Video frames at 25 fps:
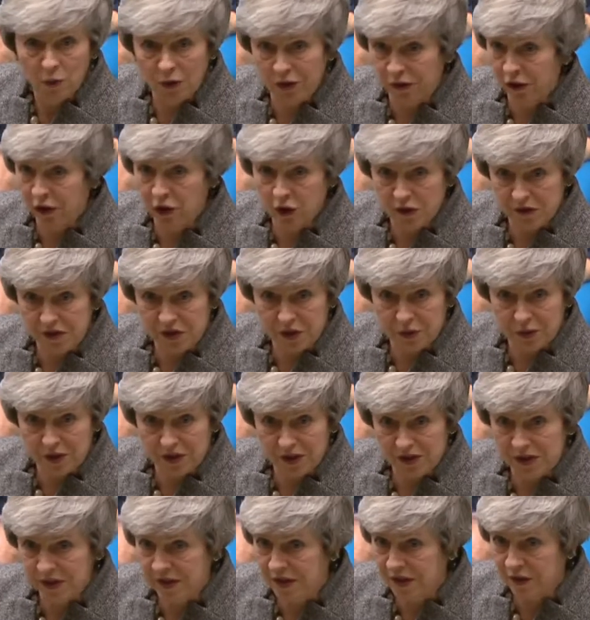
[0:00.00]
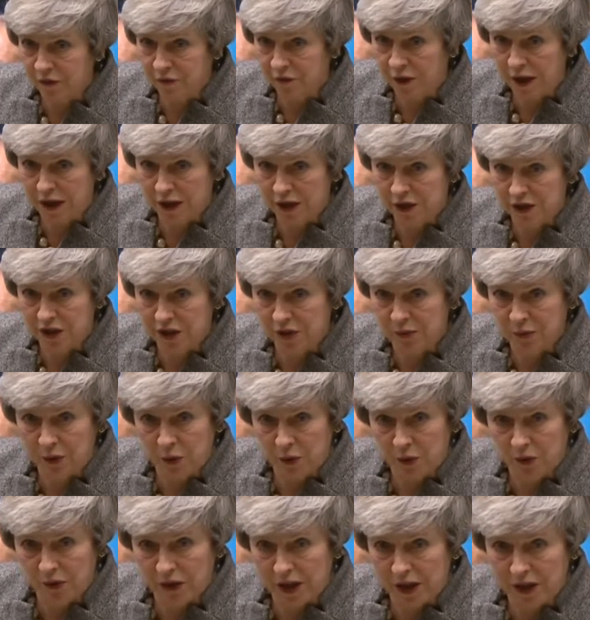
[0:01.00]
with the consequences that failure to
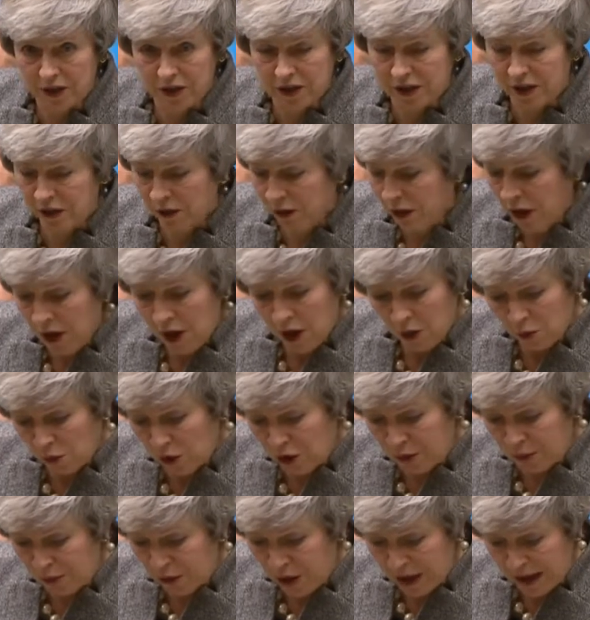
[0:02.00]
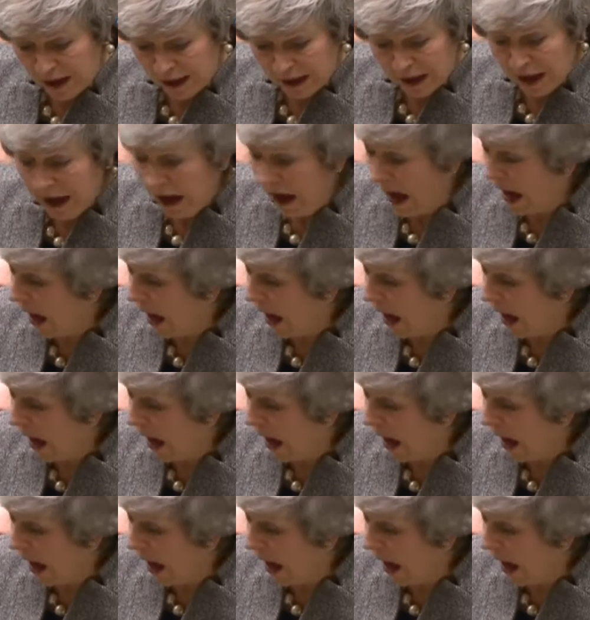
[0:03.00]
support that deal would bring.